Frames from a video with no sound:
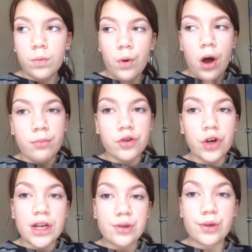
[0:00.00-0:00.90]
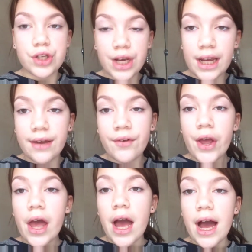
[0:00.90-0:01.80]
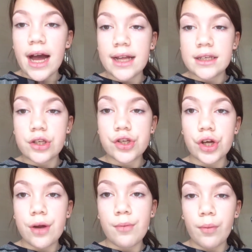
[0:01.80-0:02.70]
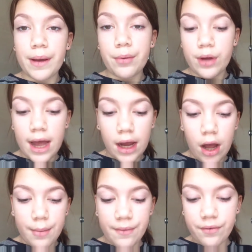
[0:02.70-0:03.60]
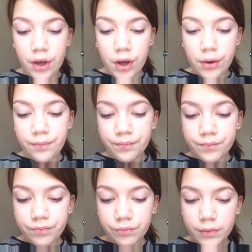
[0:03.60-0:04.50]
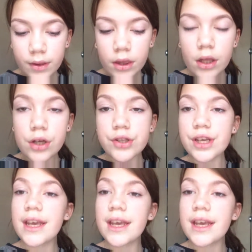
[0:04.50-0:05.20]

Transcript: what I'm trying to achieve and so more people can come and view. So